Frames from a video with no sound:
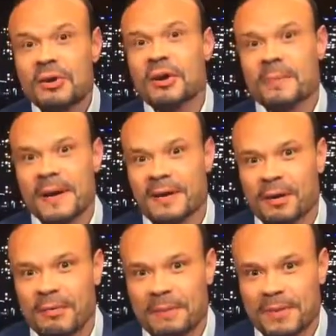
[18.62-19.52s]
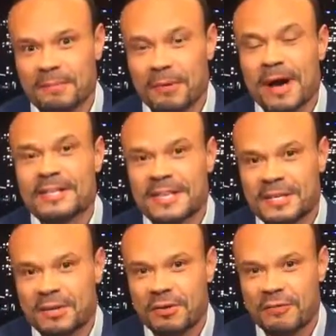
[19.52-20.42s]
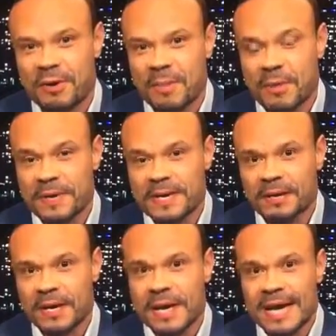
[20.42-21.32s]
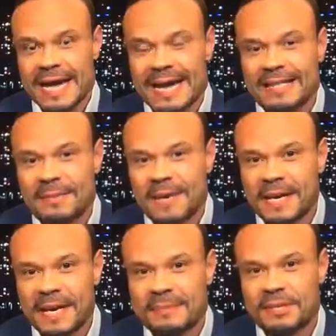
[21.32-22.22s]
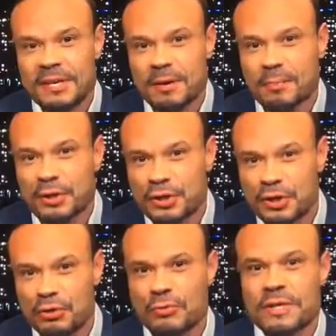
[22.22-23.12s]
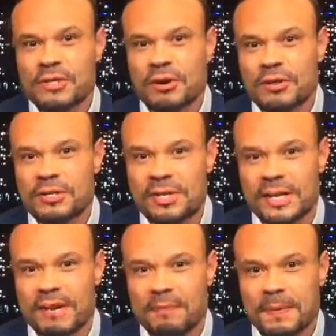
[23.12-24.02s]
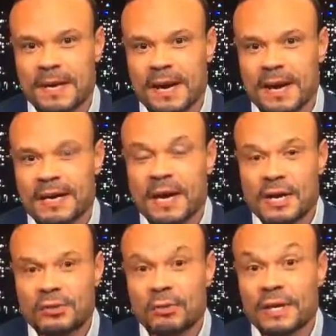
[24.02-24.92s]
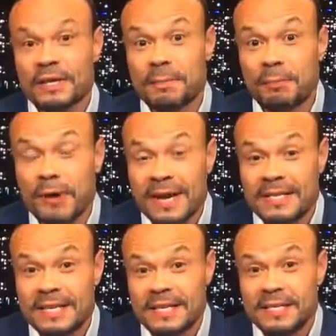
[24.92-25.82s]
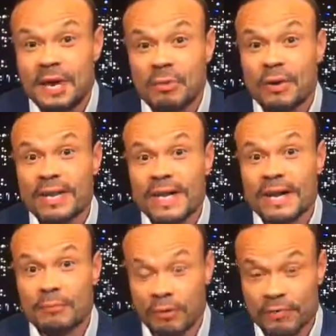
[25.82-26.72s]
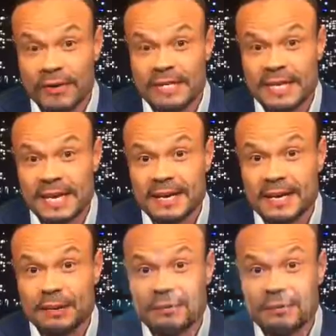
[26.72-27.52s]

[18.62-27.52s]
Let's talk about a corrupted process, though, for a moment here. Andy McCabe's the #2 in charge of the FBI during the process when they were investigating